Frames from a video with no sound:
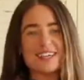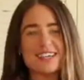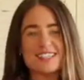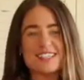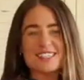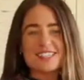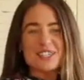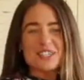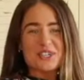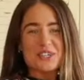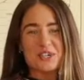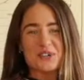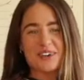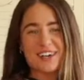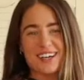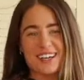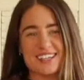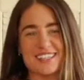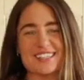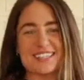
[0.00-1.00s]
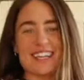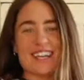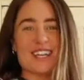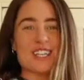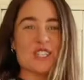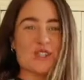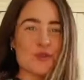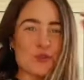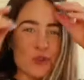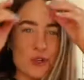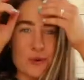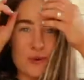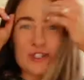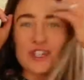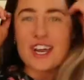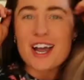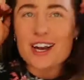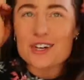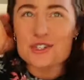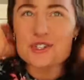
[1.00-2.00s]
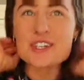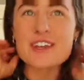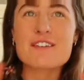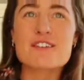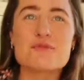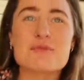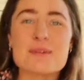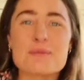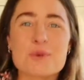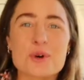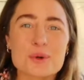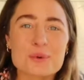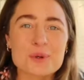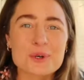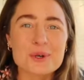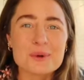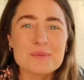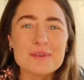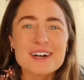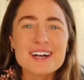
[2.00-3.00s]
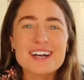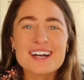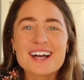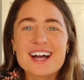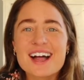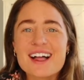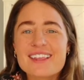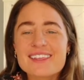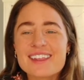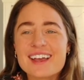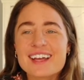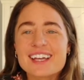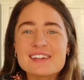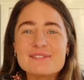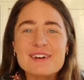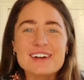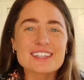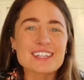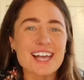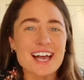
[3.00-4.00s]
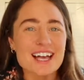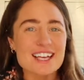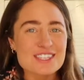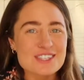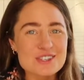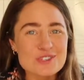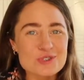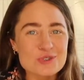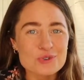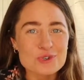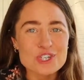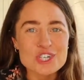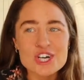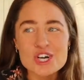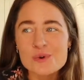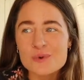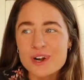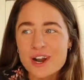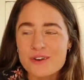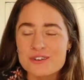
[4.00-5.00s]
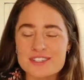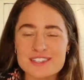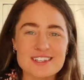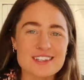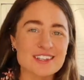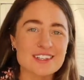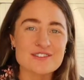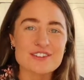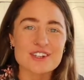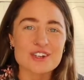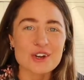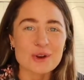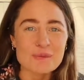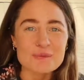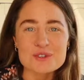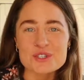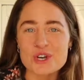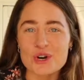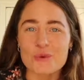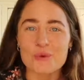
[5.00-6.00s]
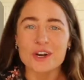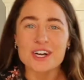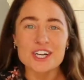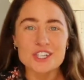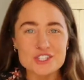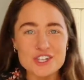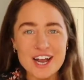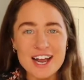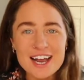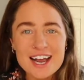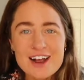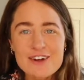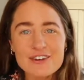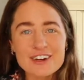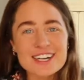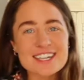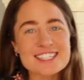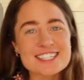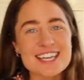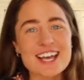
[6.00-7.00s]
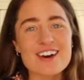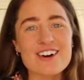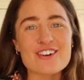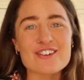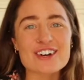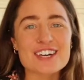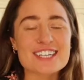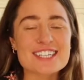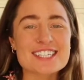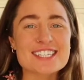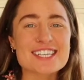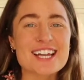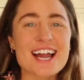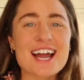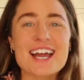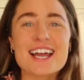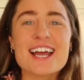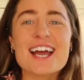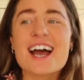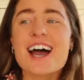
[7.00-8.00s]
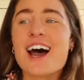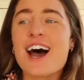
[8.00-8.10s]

into a dance floor, which actually gives me more room than in my last tutorial when I was in the living room. So we're gonna try it, we're gonna see how it works today.